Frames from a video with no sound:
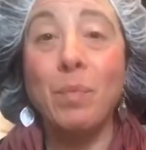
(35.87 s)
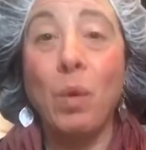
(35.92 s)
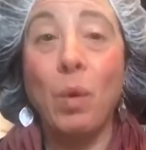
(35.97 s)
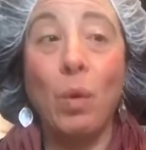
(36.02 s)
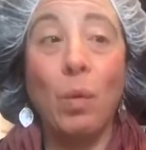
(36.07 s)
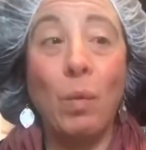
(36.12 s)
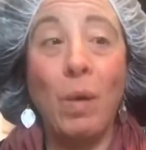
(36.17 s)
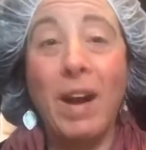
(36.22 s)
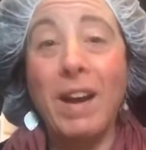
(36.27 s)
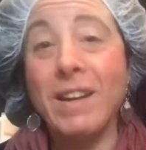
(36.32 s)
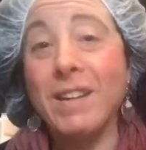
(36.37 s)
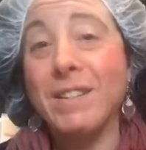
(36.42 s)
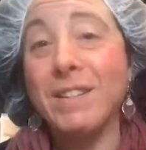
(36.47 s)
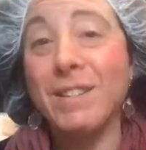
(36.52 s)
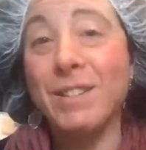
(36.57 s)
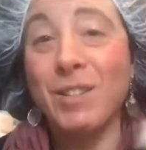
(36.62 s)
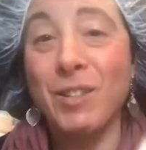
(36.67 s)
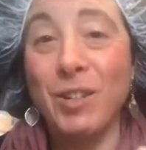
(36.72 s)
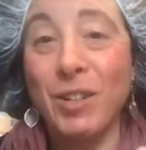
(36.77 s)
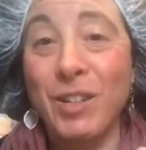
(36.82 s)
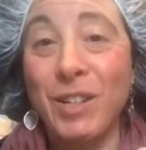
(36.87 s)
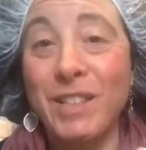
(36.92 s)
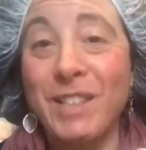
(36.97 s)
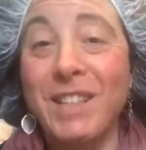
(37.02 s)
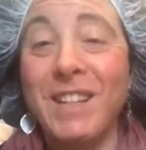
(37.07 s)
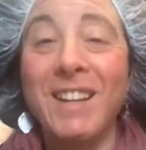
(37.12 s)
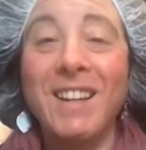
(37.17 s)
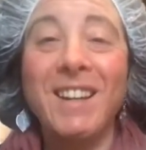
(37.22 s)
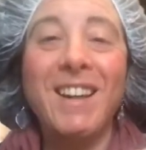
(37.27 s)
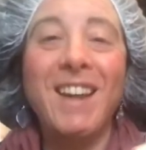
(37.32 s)
or why it's
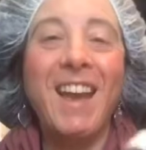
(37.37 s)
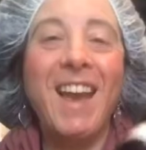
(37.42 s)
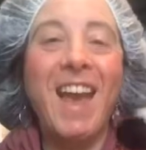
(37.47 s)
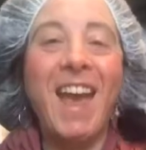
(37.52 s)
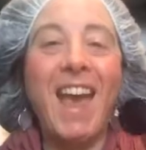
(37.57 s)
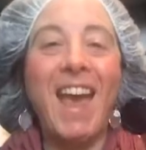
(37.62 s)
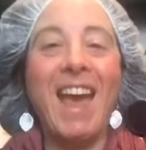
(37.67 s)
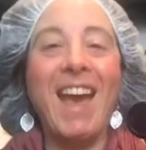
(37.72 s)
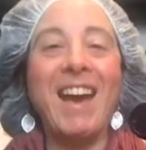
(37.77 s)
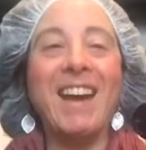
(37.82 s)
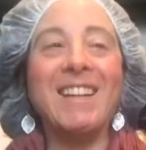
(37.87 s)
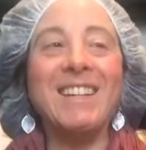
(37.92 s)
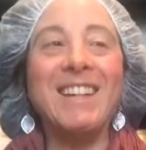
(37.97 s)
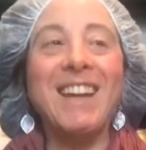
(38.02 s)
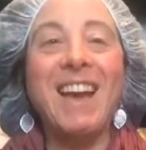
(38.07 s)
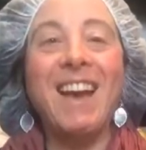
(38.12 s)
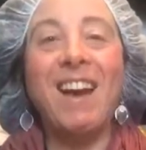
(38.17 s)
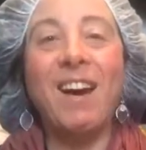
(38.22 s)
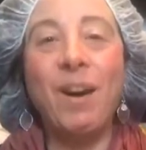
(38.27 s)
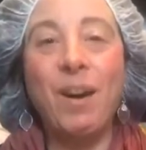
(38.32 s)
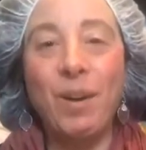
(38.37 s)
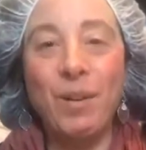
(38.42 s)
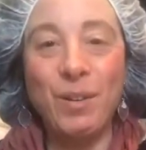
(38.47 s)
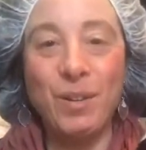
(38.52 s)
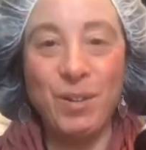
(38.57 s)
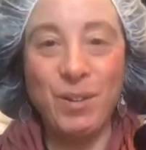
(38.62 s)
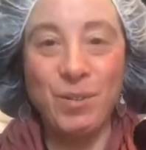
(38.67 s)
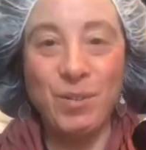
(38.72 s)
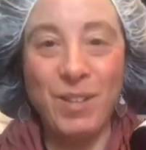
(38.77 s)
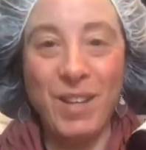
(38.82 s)
good, and how
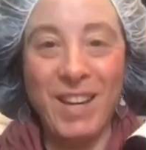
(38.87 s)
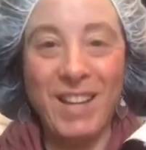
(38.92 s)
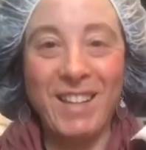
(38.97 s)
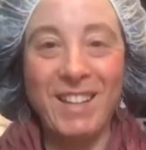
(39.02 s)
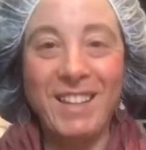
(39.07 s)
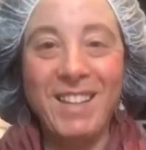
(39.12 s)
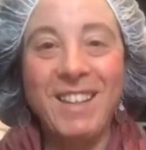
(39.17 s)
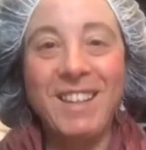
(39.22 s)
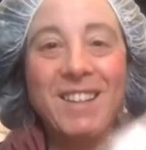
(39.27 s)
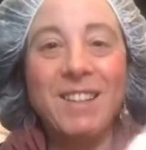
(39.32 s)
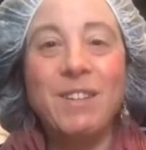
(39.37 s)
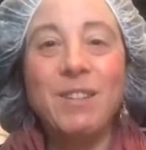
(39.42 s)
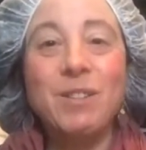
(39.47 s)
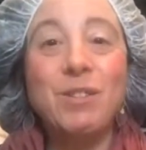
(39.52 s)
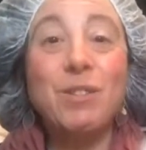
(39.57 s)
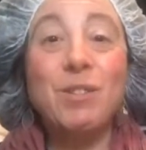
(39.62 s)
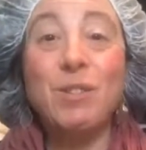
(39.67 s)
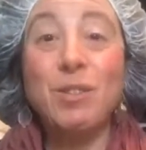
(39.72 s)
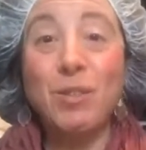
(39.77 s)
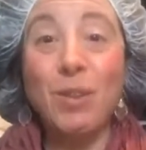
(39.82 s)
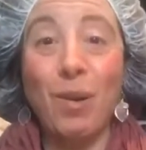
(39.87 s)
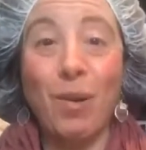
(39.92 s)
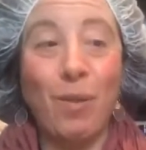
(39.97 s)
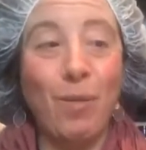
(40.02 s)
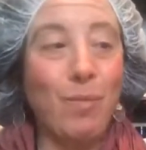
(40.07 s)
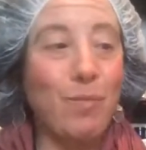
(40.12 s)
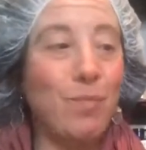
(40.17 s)
to use it. So